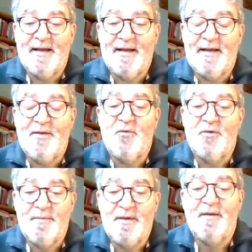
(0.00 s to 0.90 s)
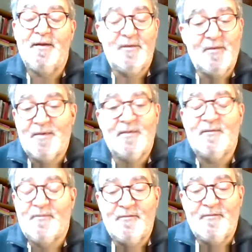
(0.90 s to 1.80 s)
it would be
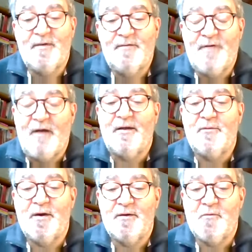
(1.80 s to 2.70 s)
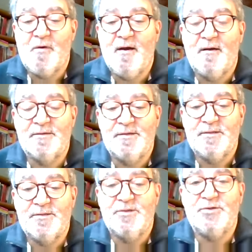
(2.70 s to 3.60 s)
very worthwhile
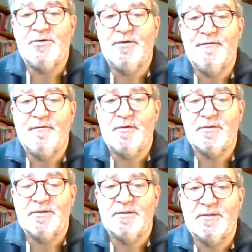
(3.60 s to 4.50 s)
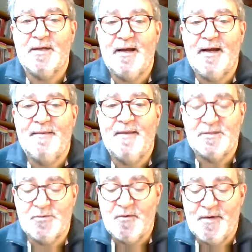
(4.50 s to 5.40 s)
to join forces. And
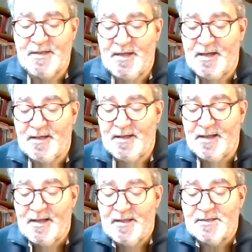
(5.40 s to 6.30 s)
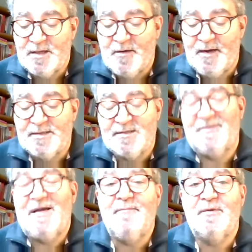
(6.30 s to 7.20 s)
that's what we did. So in
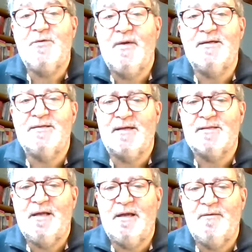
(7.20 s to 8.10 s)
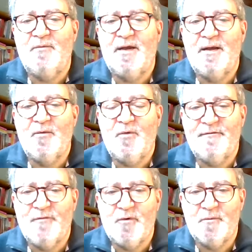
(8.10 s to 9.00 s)
September 2016, we
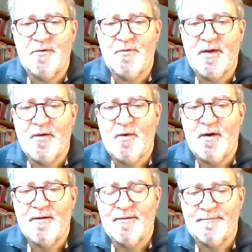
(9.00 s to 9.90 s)
formed Realworth.